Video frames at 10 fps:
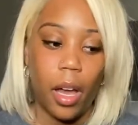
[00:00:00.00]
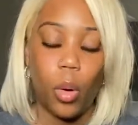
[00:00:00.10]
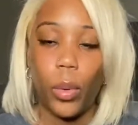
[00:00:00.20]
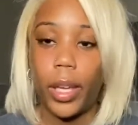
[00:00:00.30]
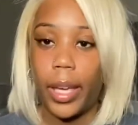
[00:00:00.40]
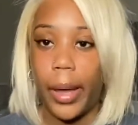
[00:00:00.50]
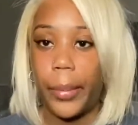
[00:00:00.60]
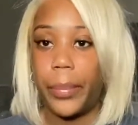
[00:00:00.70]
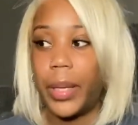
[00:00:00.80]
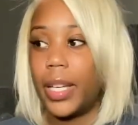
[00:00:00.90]
a wig
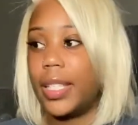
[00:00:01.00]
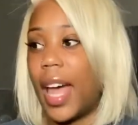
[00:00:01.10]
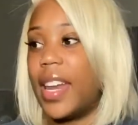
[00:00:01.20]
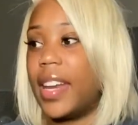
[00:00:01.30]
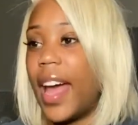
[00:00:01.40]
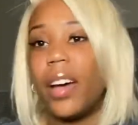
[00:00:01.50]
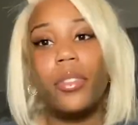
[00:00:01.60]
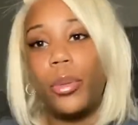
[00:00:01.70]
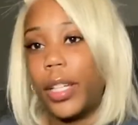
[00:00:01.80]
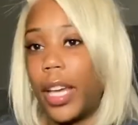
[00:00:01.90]
cap because I didn't have
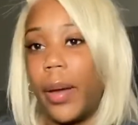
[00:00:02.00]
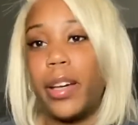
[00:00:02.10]
a wig cap.